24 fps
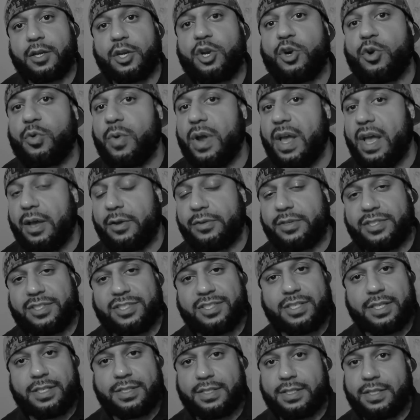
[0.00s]
The crowd
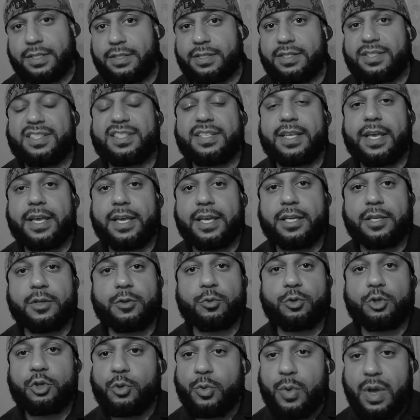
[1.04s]
is just
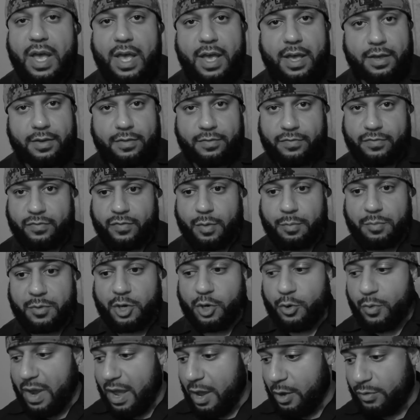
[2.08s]
insane. You have from
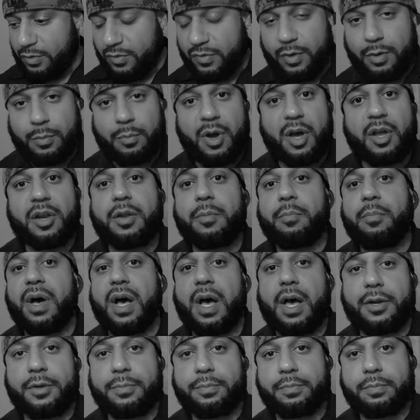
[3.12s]
the crowd from on the
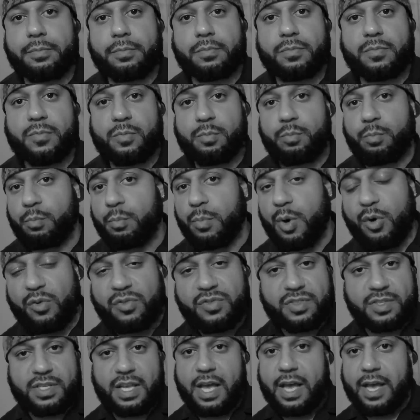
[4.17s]
bottom,
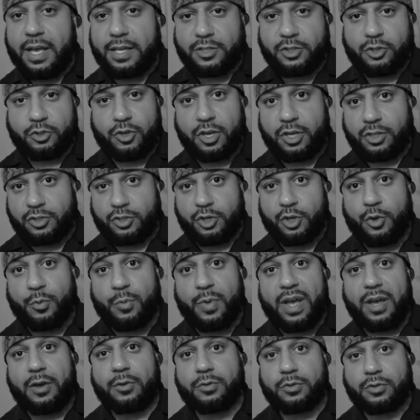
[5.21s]
both sides structured
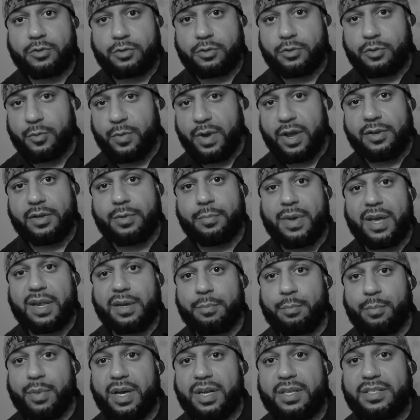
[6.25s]
around, surrounded
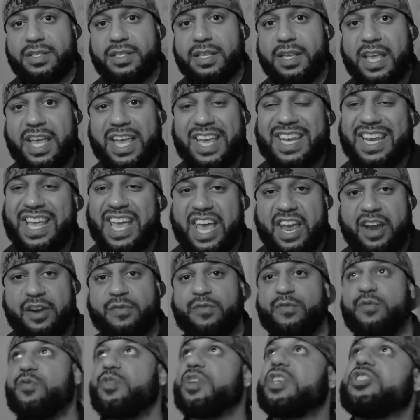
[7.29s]
by the bus, and
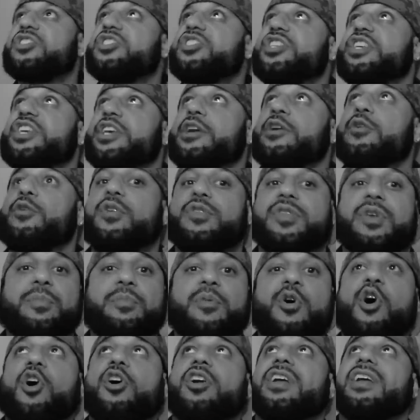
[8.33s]
every tier of the
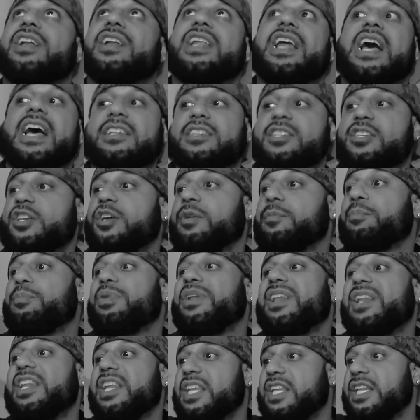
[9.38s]
parking lot's
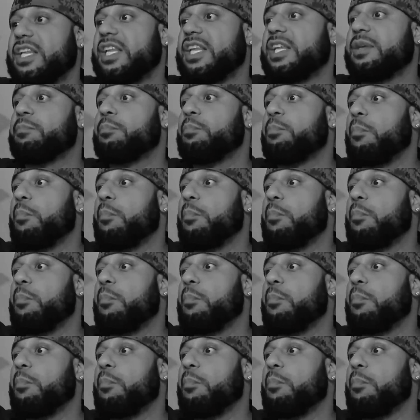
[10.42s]
completely